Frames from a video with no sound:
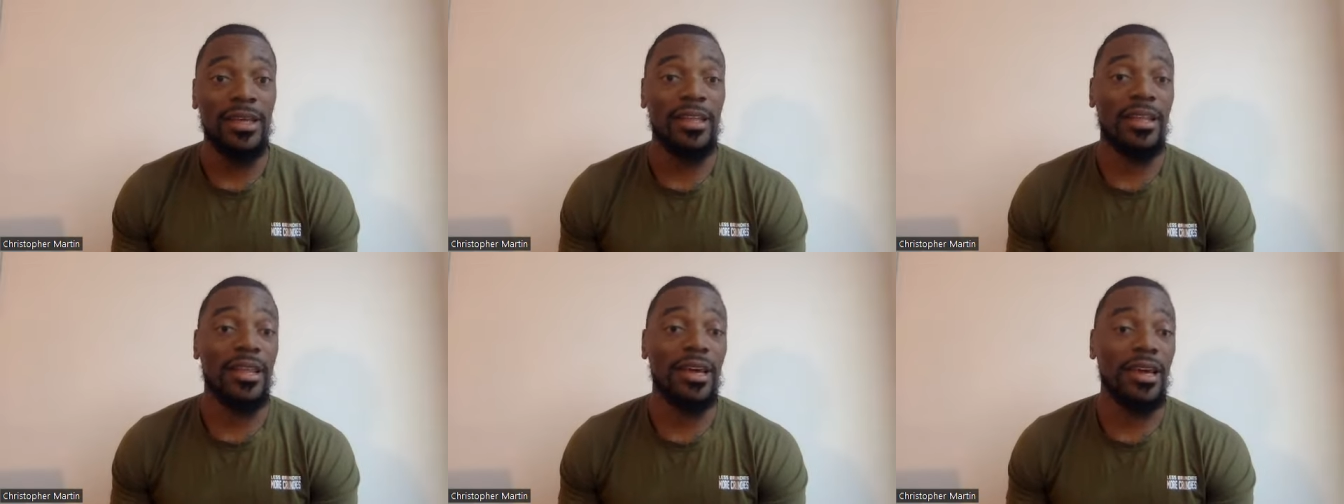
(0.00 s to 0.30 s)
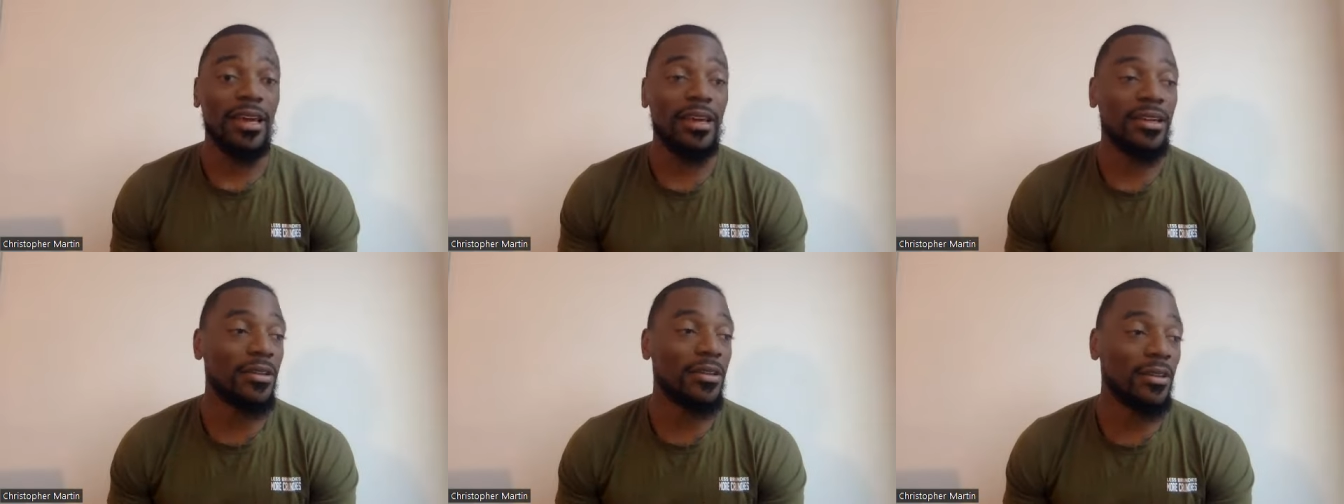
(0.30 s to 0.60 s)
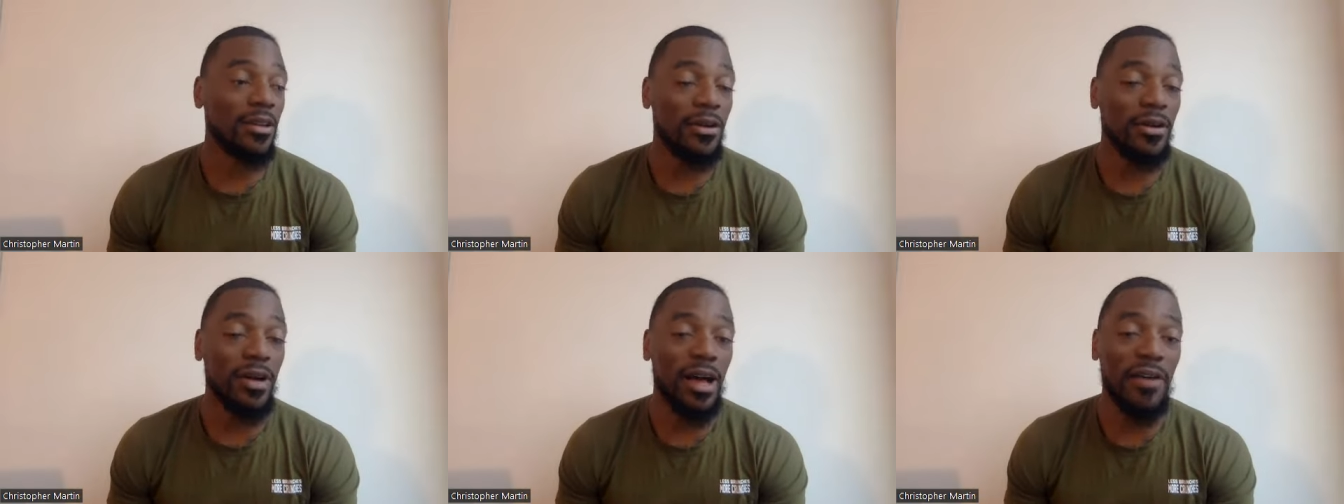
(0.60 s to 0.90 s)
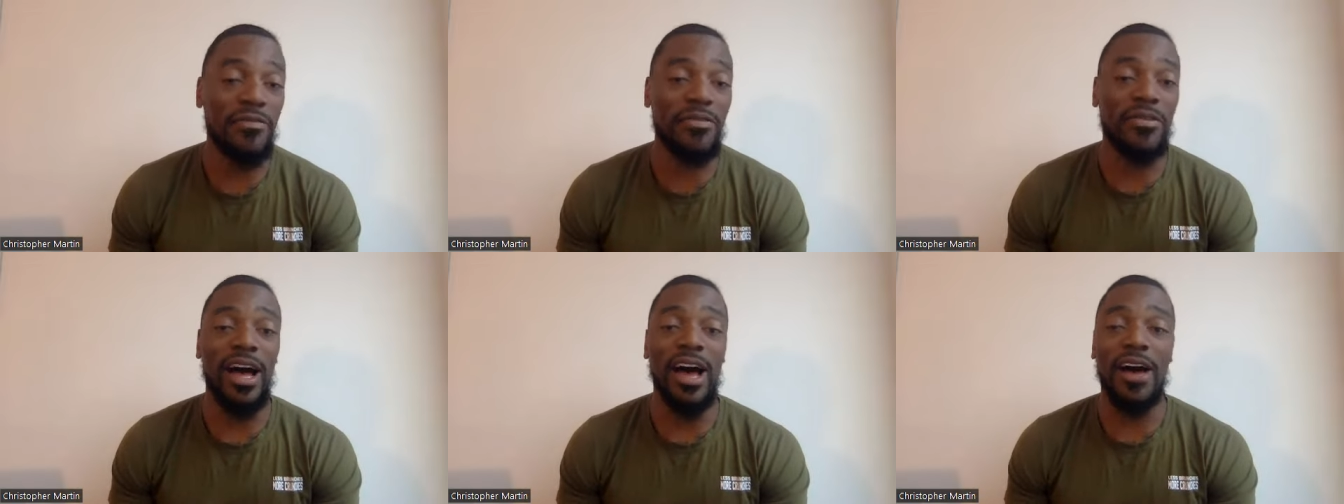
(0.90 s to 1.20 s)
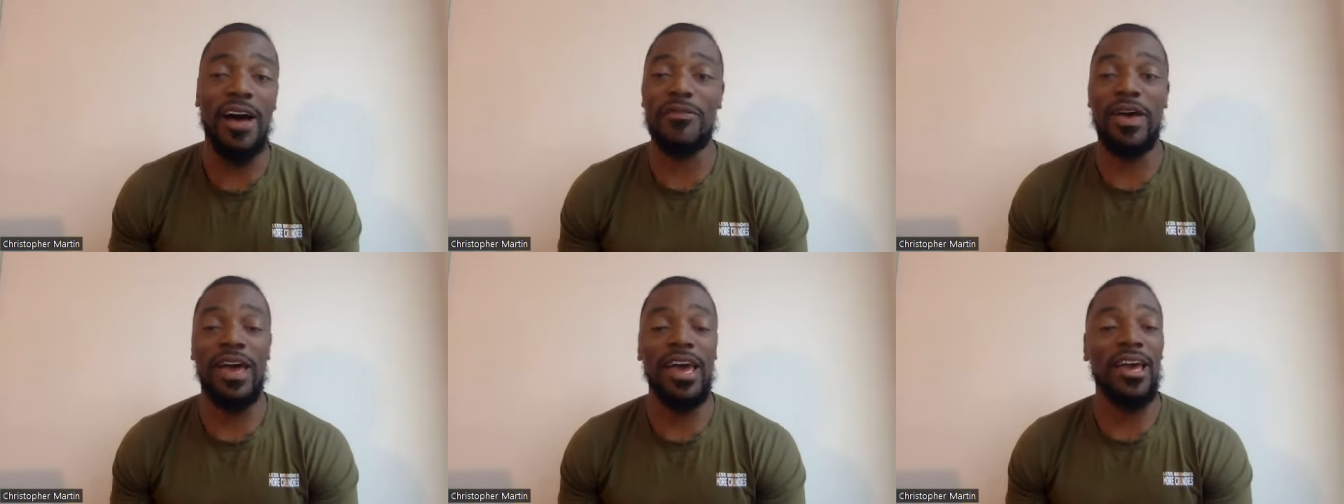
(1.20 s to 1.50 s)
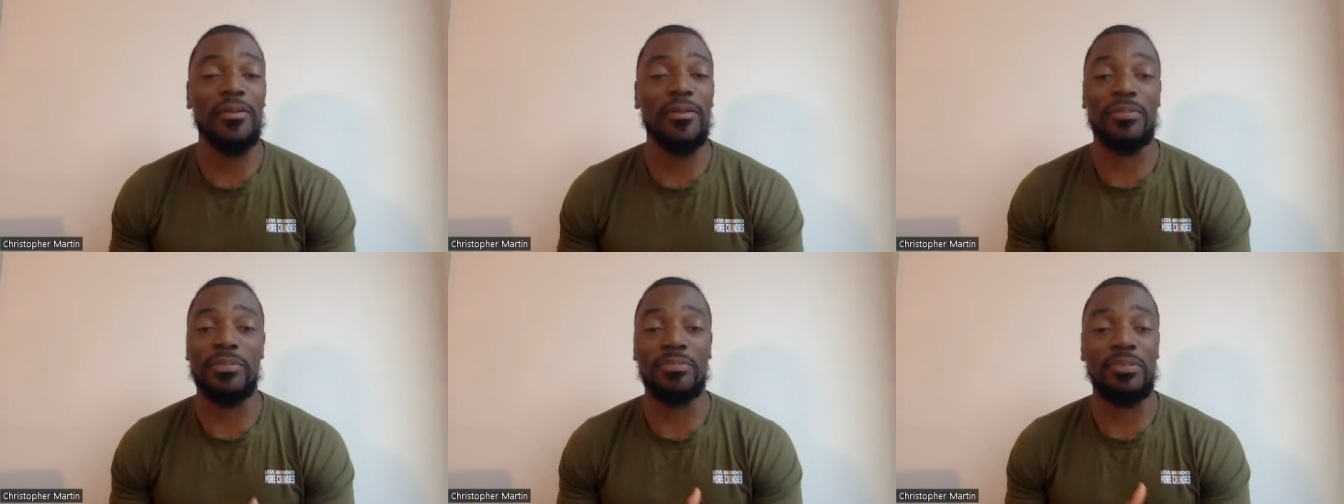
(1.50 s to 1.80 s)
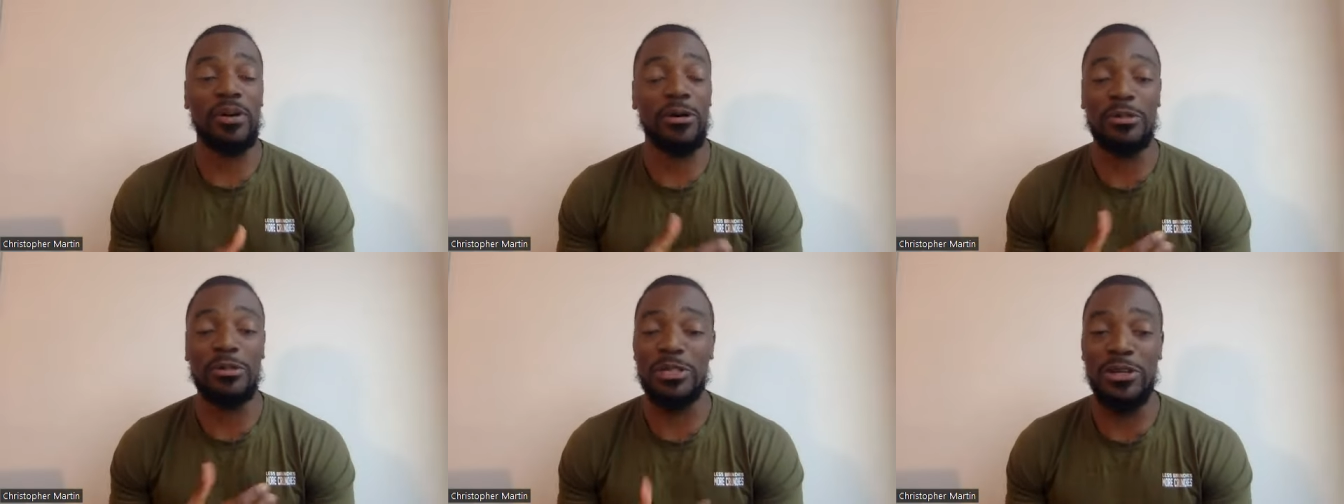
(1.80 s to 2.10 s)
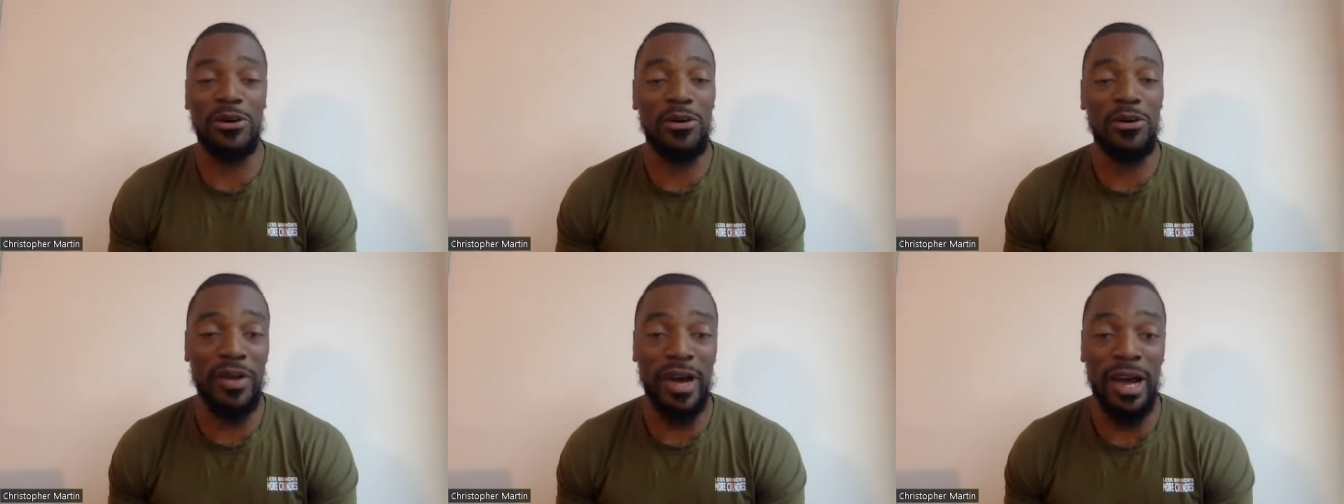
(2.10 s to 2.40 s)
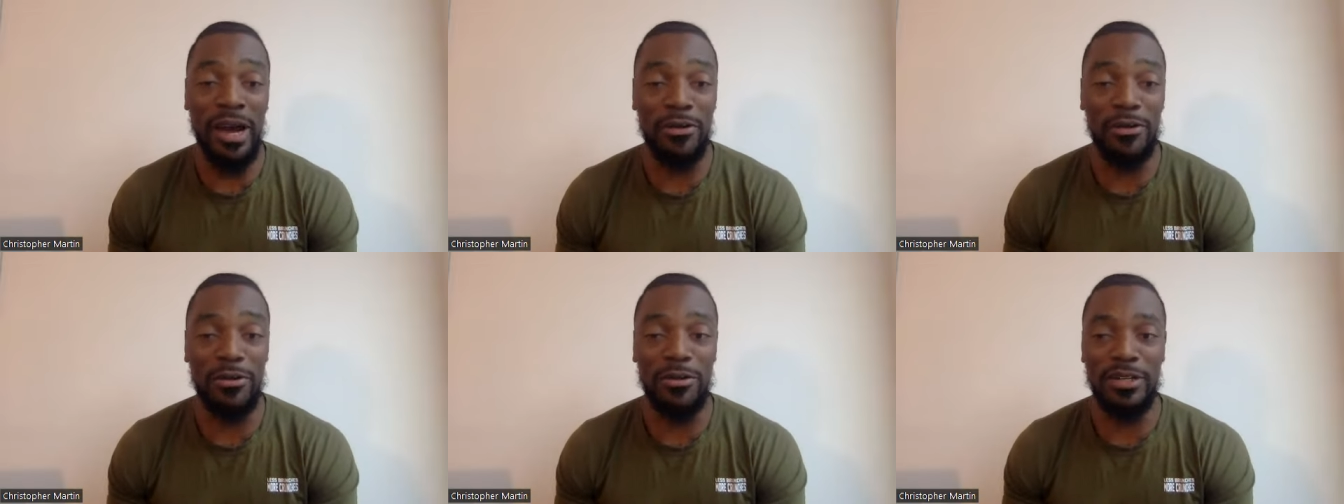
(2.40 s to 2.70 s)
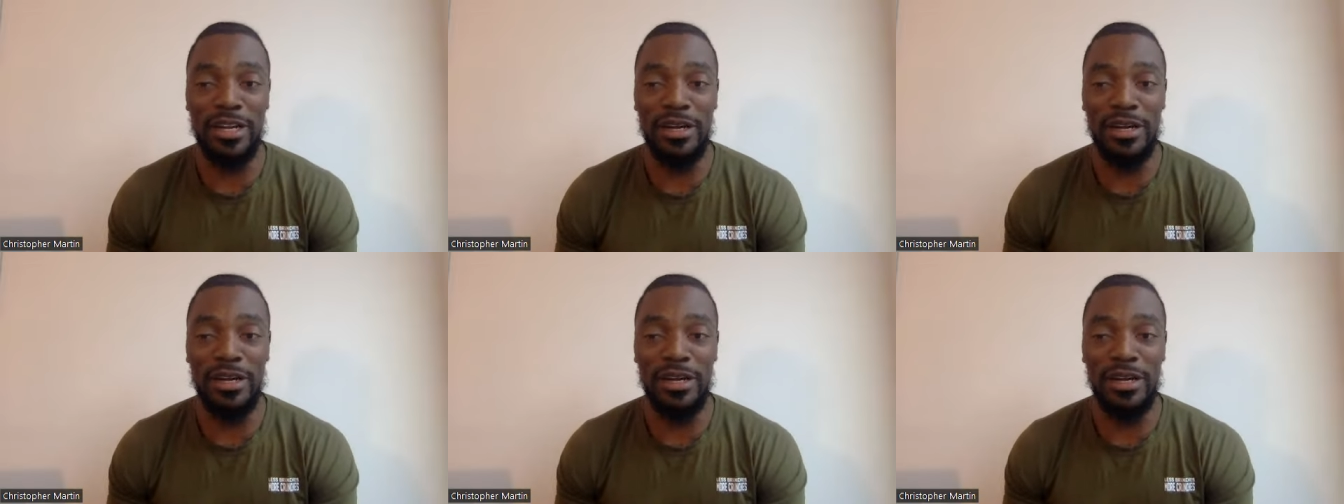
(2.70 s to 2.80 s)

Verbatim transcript: Like you know, I've I've had posts go viral,